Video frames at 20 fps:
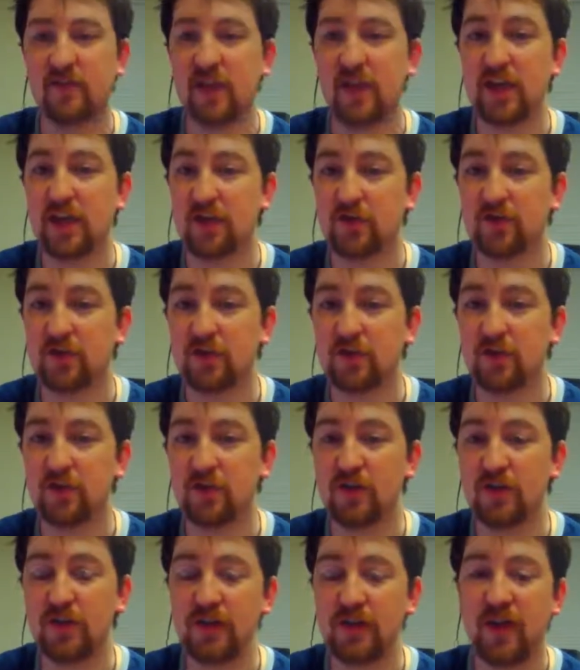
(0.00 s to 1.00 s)
thank you for tuning
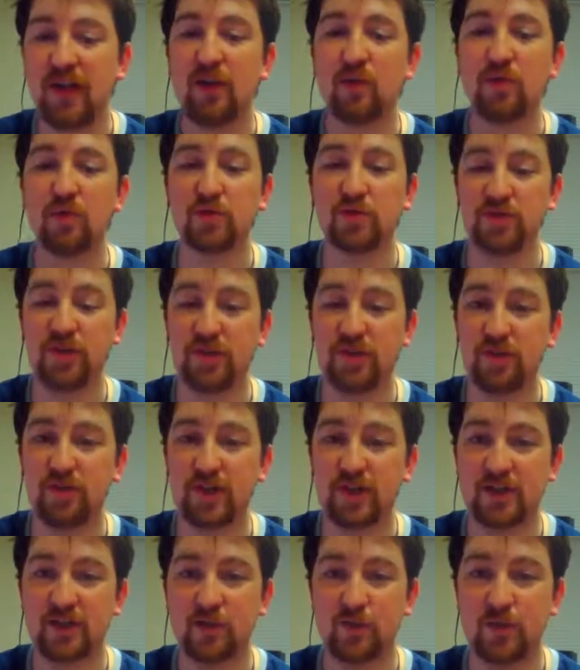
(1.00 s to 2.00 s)
in, and we will see you
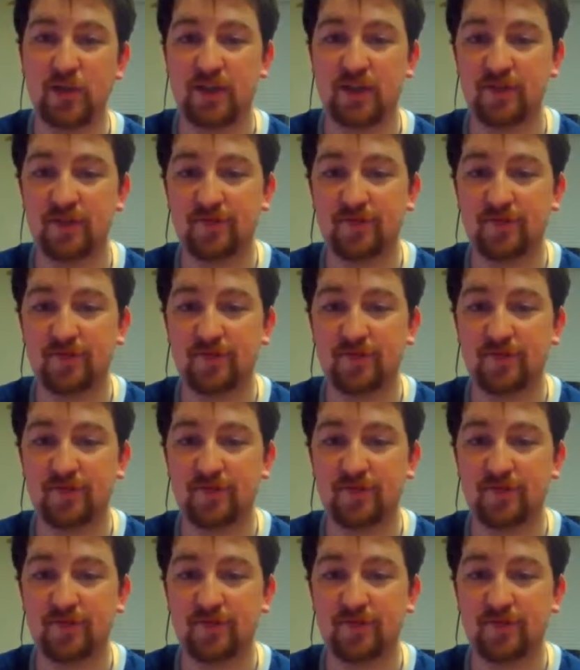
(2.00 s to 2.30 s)
next week.